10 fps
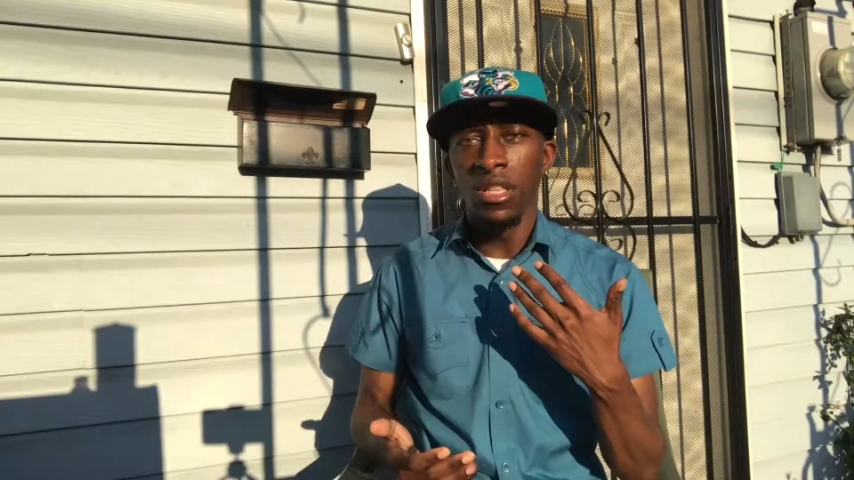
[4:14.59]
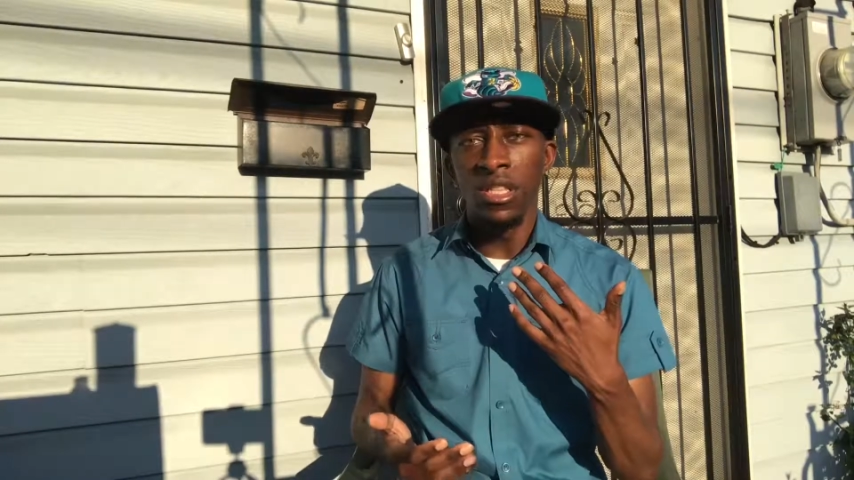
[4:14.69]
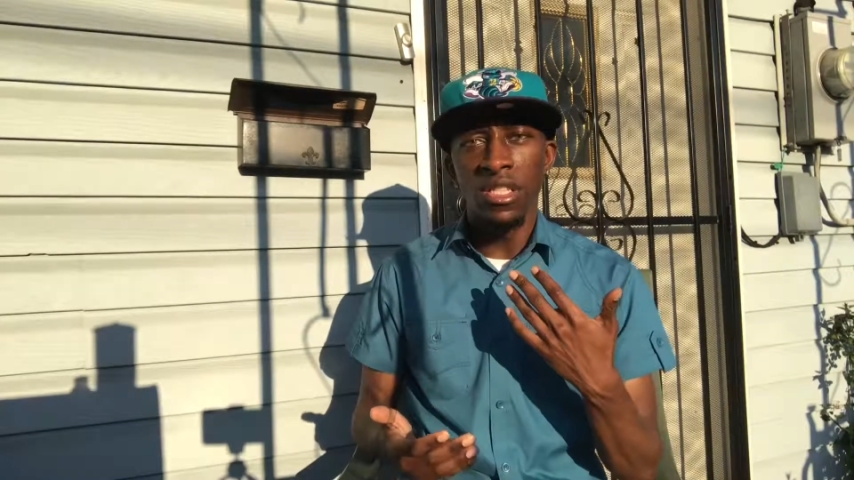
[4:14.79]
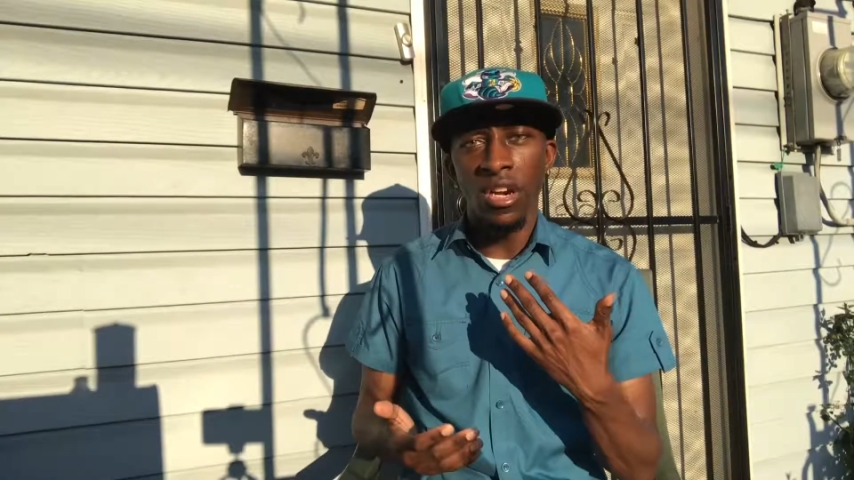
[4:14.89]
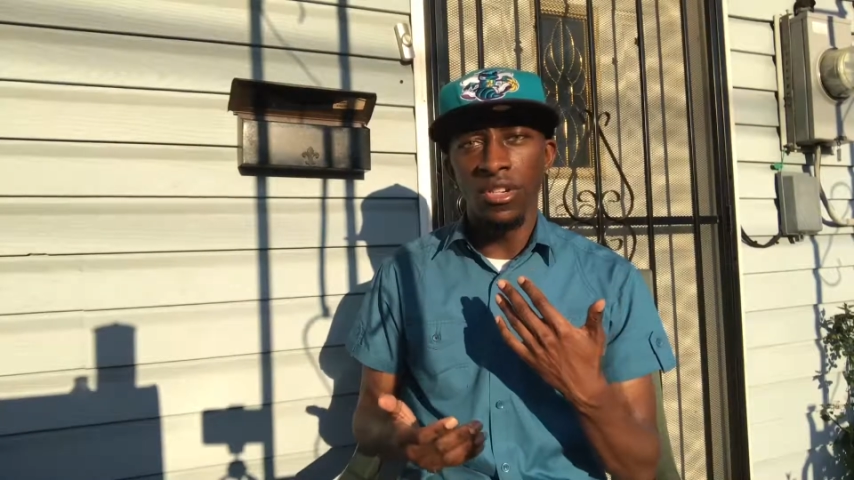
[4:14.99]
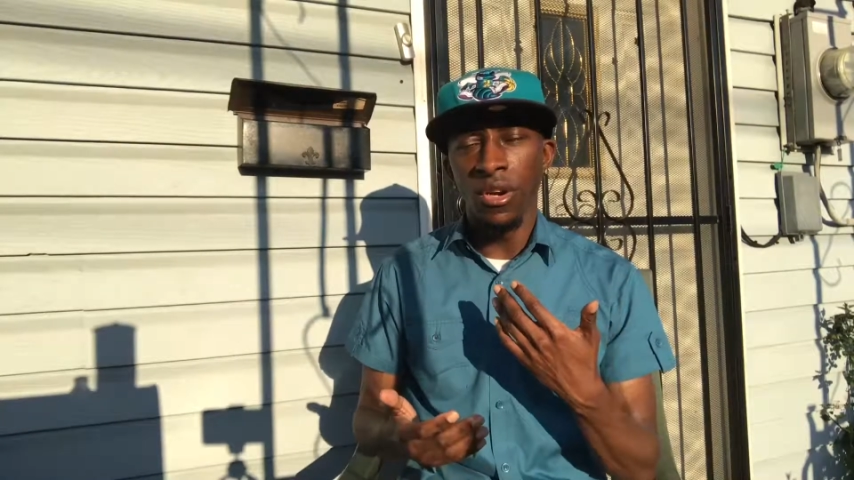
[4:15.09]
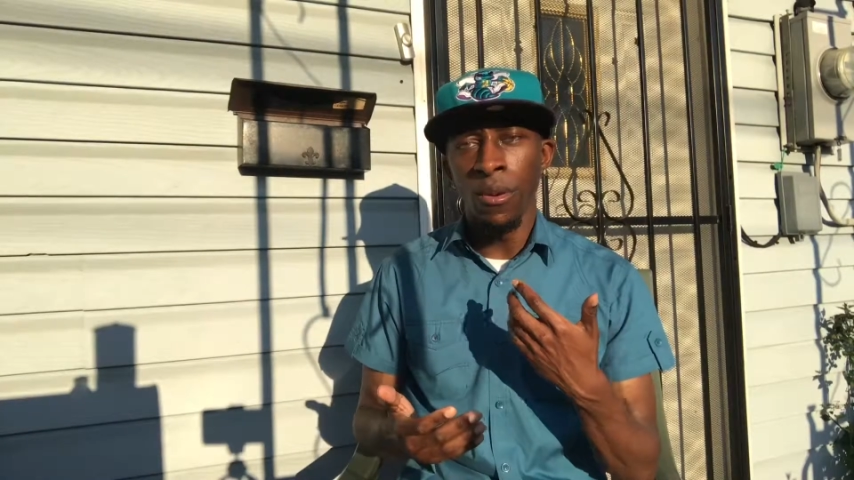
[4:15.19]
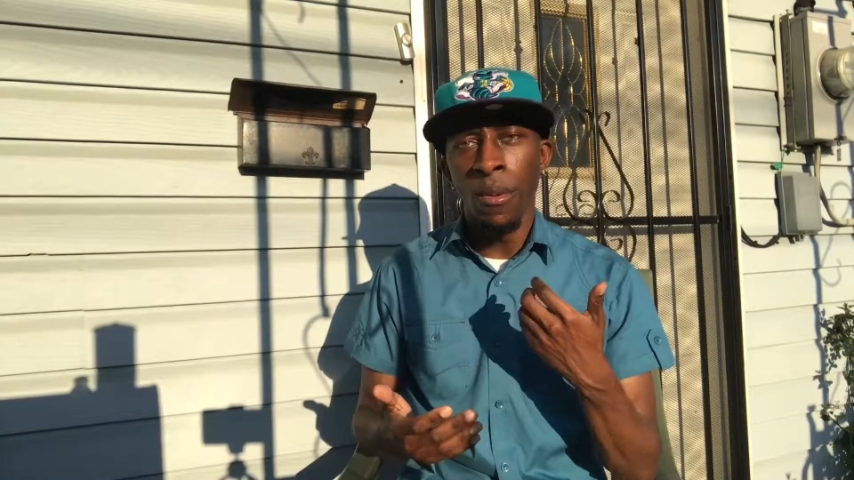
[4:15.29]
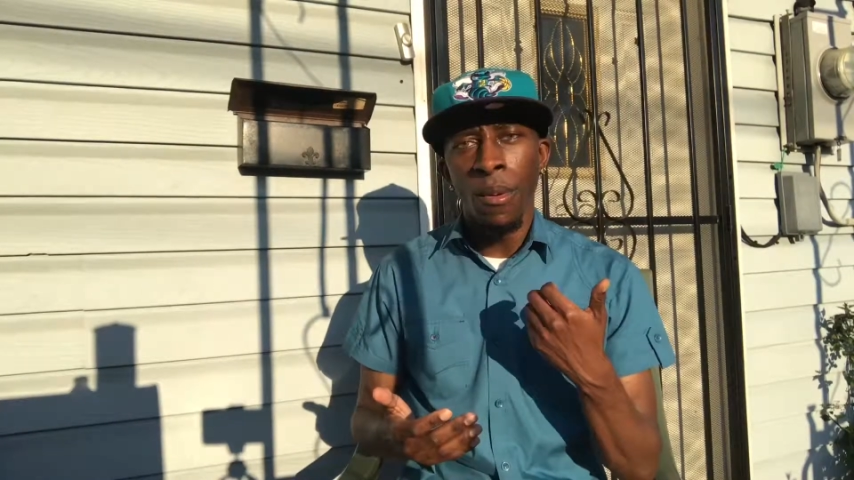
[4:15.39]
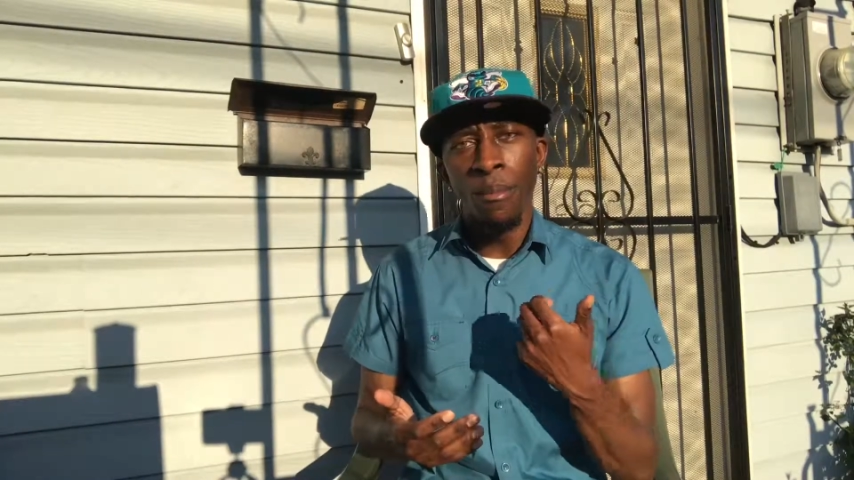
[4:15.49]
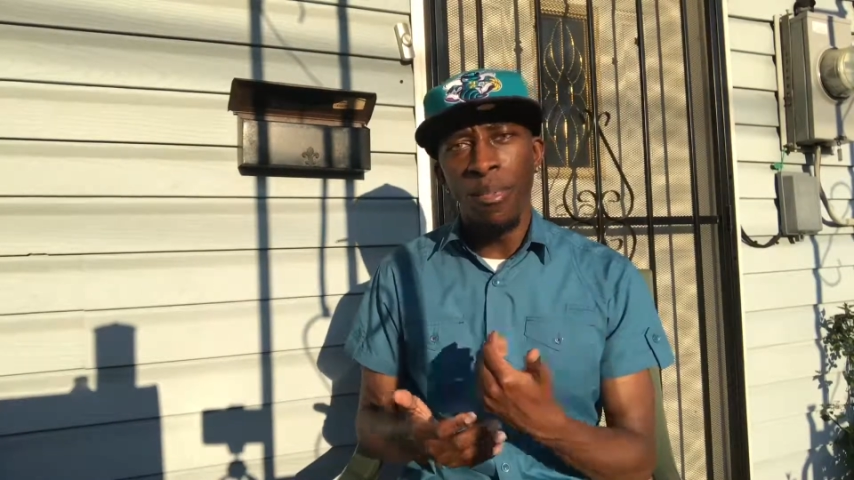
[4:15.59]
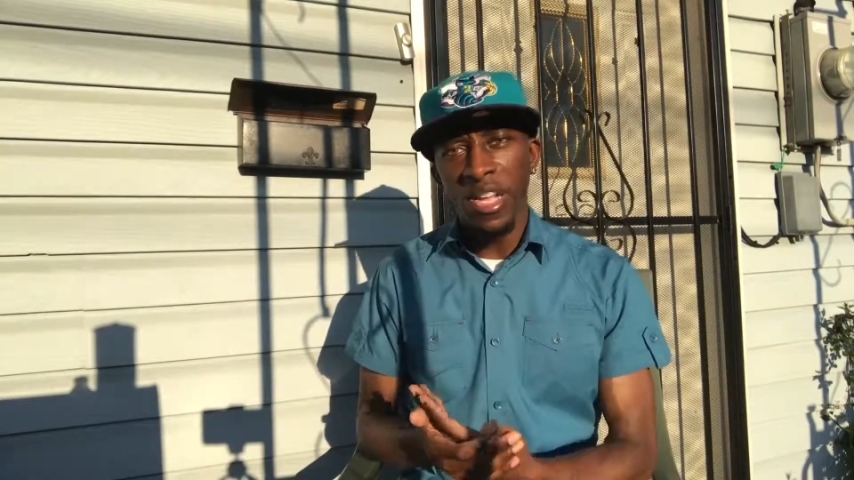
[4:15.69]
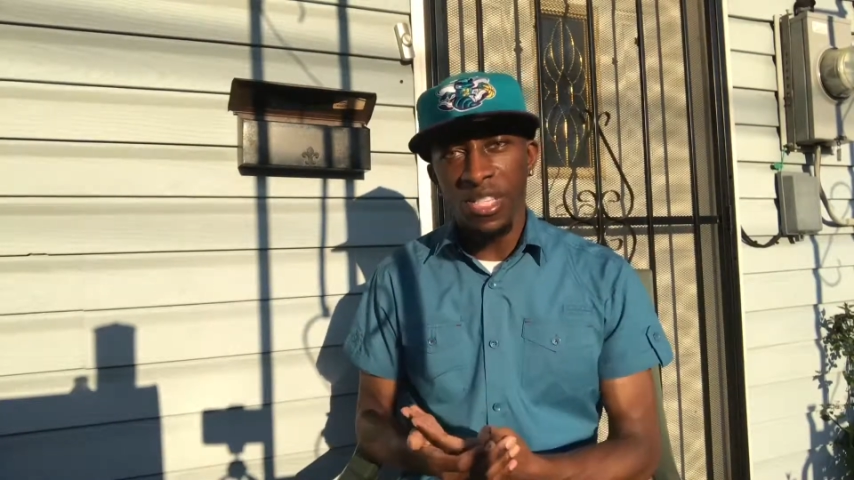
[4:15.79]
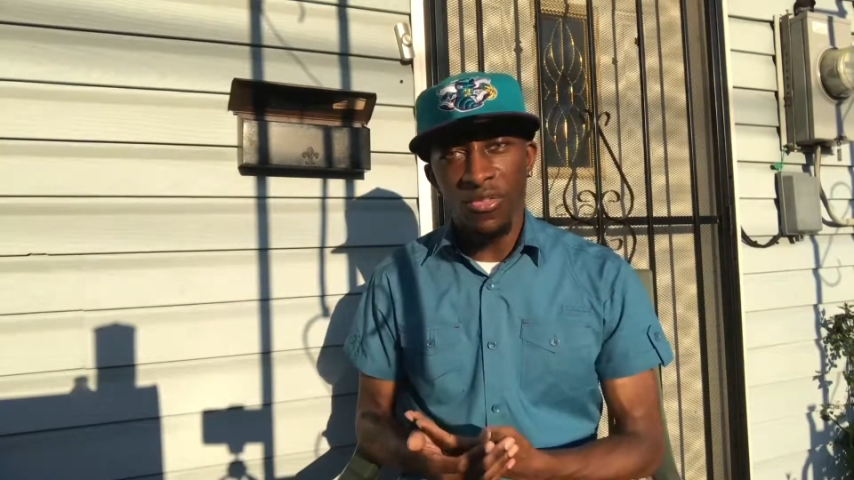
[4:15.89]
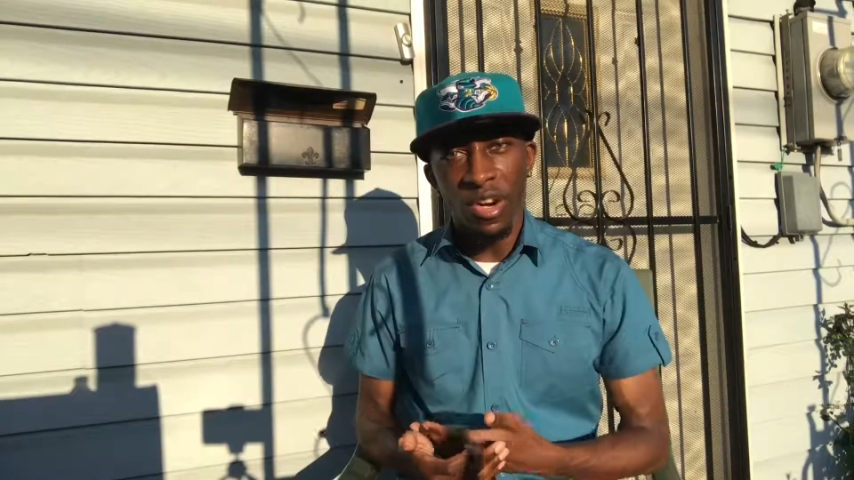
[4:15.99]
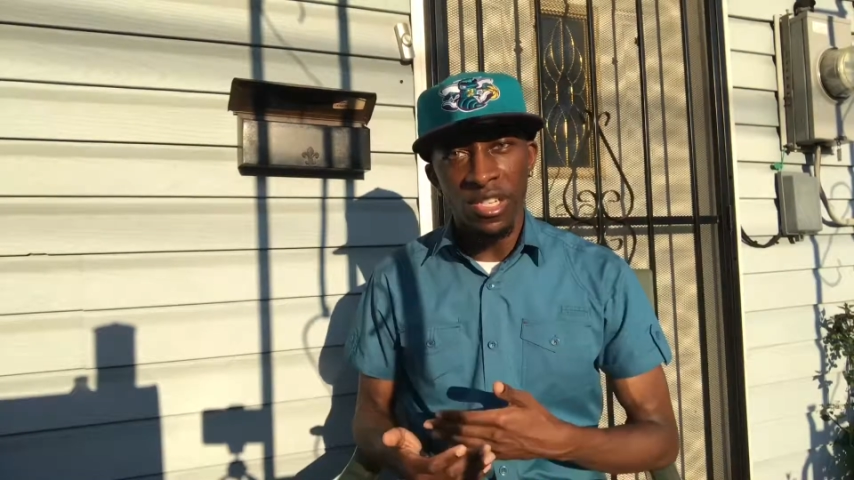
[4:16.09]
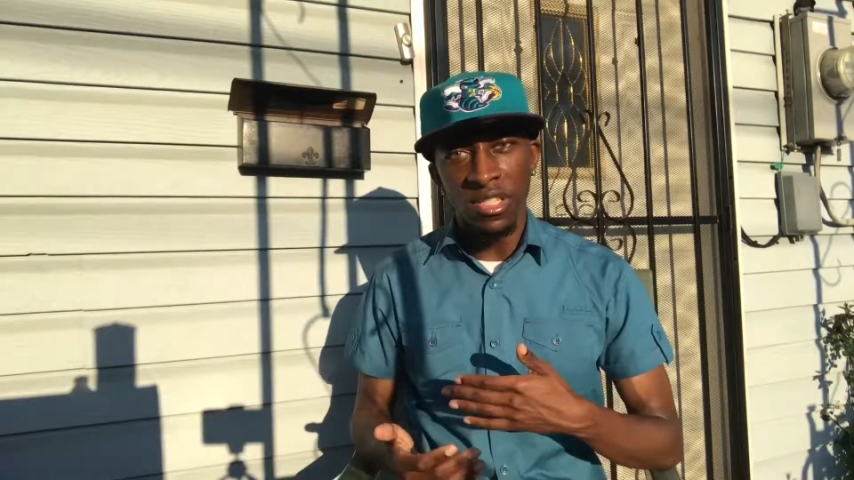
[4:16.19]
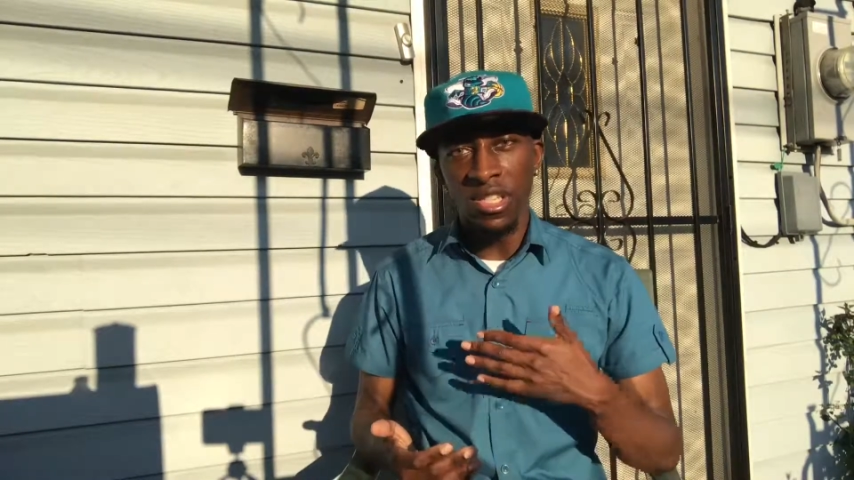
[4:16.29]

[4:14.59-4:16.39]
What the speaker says: These are your best friends.